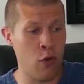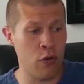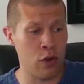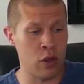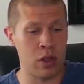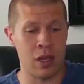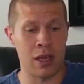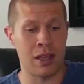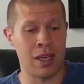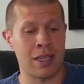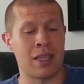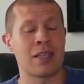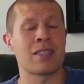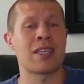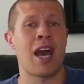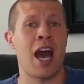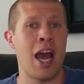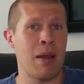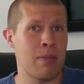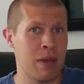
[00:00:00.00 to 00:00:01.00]
over the
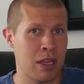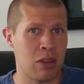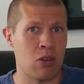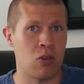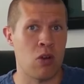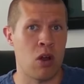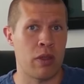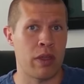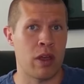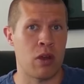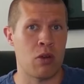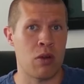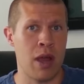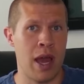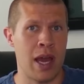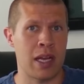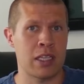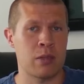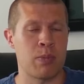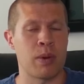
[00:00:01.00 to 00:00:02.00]
time that they're on their
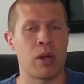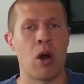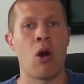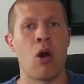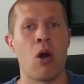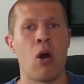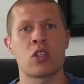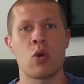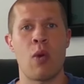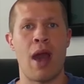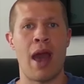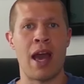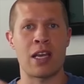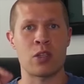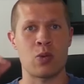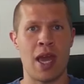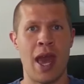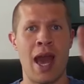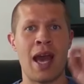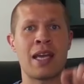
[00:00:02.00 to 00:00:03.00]
ranks, but also
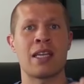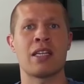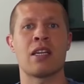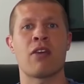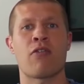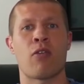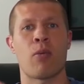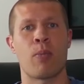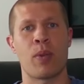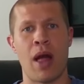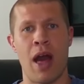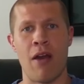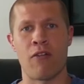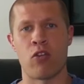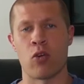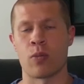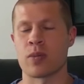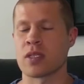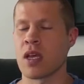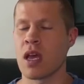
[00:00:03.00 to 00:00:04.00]
as we added different
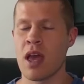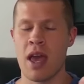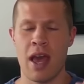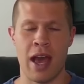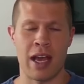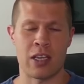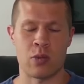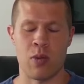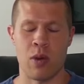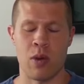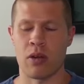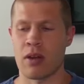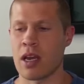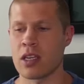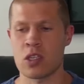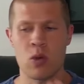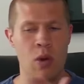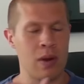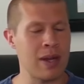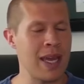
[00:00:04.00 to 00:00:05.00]
platforms as well,
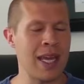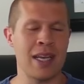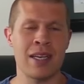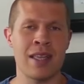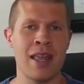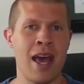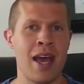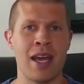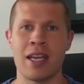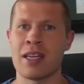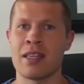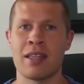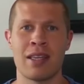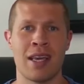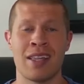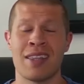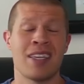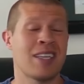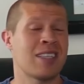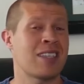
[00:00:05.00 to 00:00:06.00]
okay? So I'll get into that
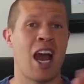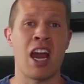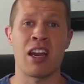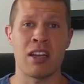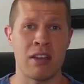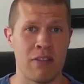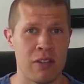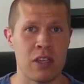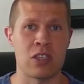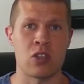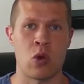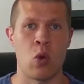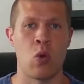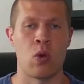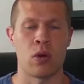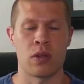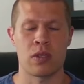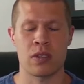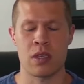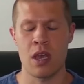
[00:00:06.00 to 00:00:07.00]
in the entirety of this
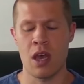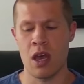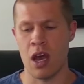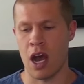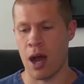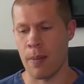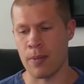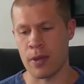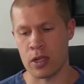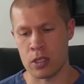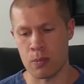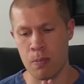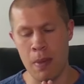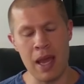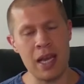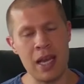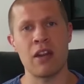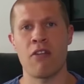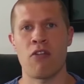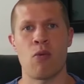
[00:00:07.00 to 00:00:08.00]
course. There's
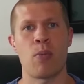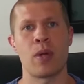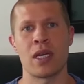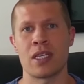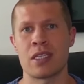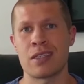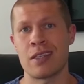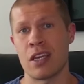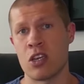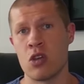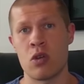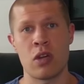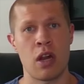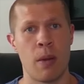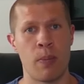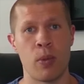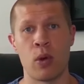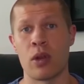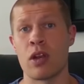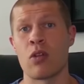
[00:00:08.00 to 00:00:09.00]
many different places that you
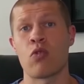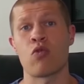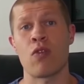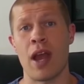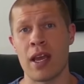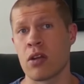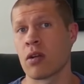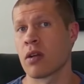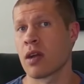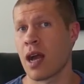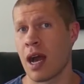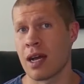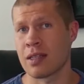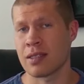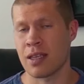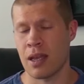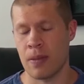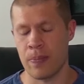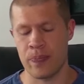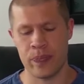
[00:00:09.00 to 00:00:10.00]
can upload and rank your
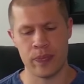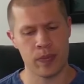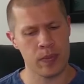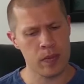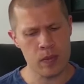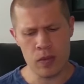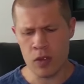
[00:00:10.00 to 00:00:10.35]
content